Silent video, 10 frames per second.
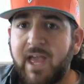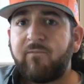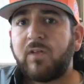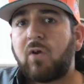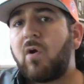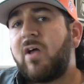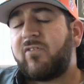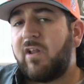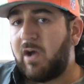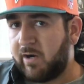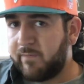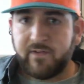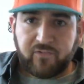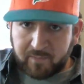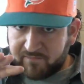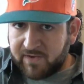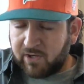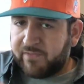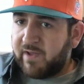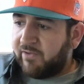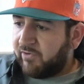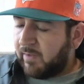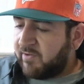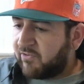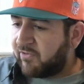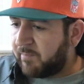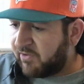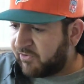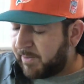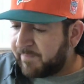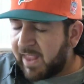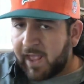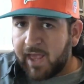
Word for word: if Lacrosse Lager, these are my final thoughts here. Let me just sum this up.